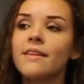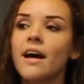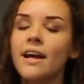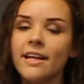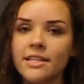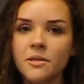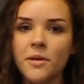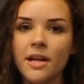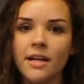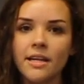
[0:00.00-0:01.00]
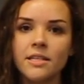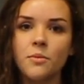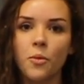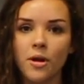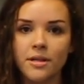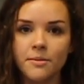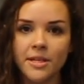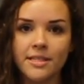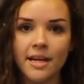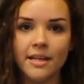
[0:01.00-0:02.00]
that HSP90 is important to
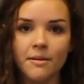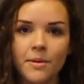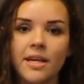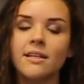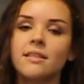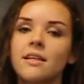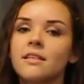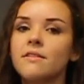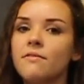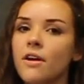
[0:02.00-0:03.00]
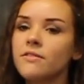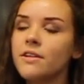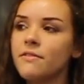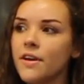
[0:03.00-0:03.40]
be studied because it is involved in